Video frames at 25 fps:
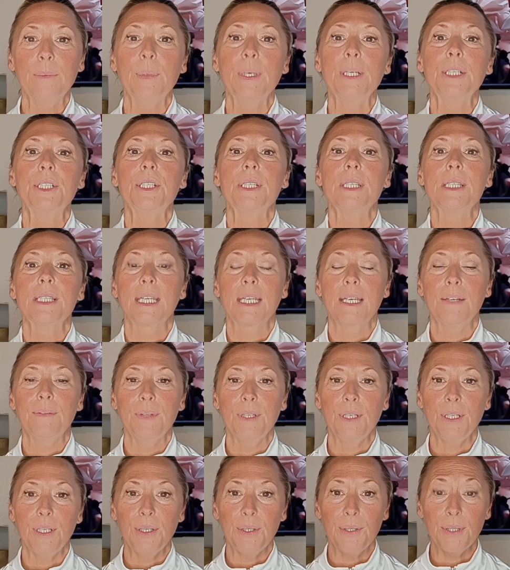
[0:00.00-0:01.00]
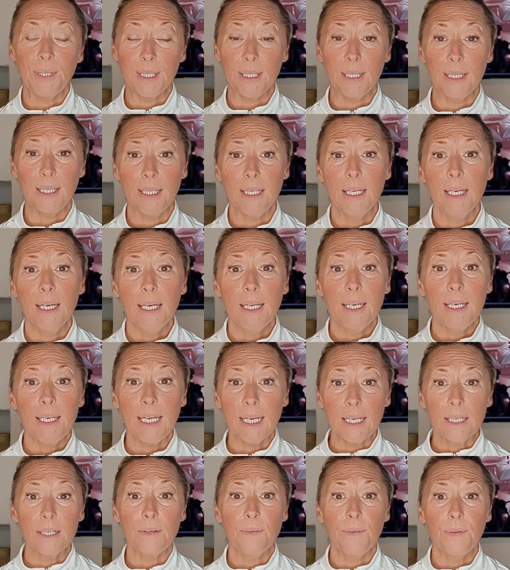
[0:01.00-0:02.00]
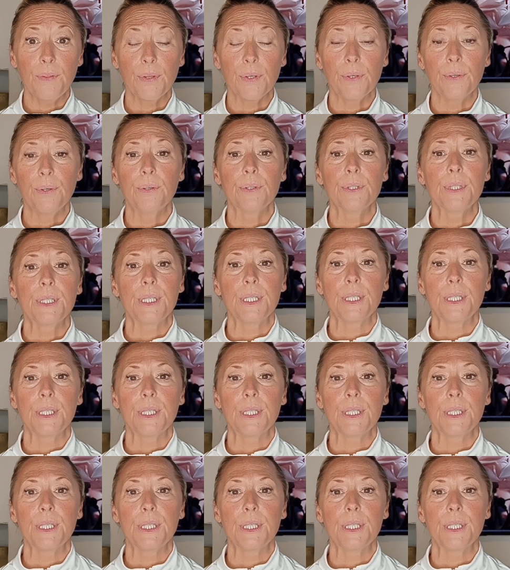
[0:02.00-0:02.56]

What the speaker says: which is giving you the negative thoughts,